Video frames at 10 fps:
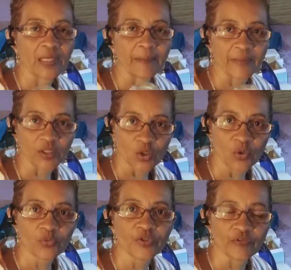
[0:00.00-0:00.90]
let me
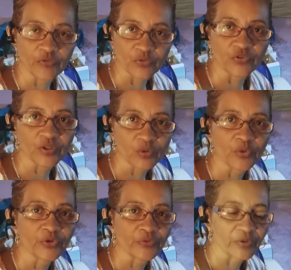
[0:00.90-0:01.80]
know if you did
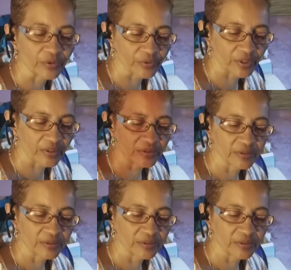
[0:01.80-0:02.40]
order it, okay?